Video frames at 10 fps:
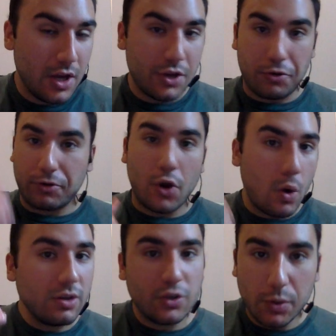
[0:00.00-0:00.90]
you're
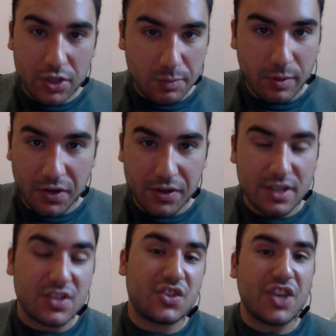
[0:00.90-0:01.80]
going to
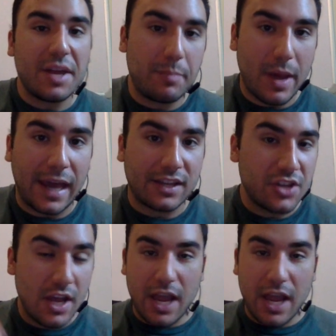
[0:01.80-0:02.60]
experience setbacks,